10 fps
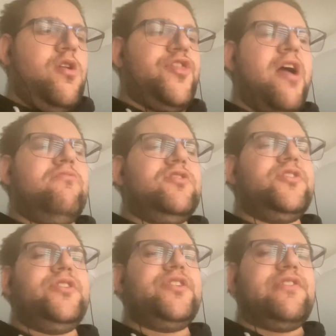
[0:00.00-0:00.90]
that will
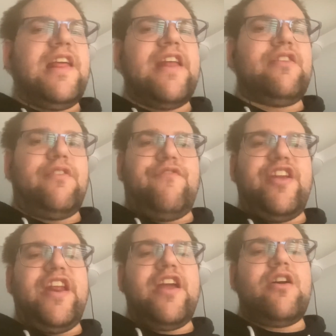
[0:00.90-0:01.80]
do the end of the
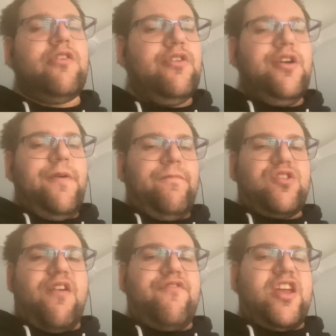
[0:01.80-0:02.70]
video.
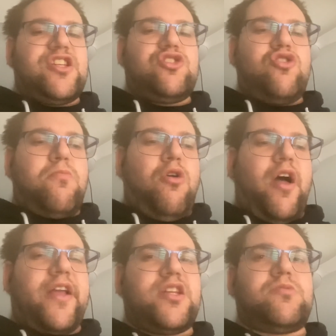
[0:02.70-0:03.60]
Don't forget to drop a
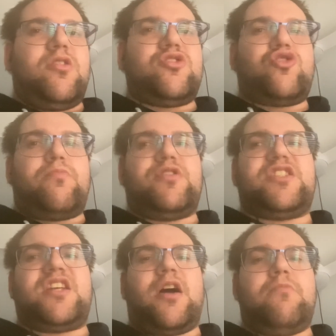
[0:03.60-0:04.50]
like as well as dropping the
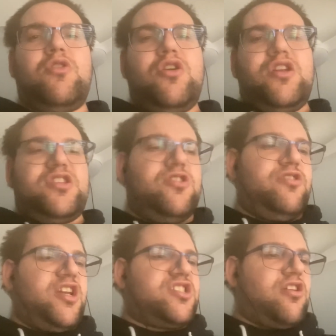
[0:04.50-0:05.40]
sub. Till
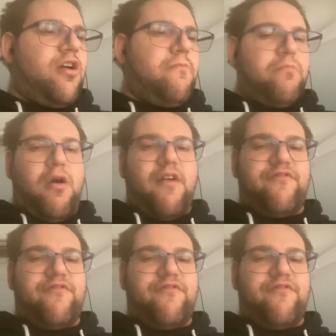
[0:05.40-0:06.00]
next time, bye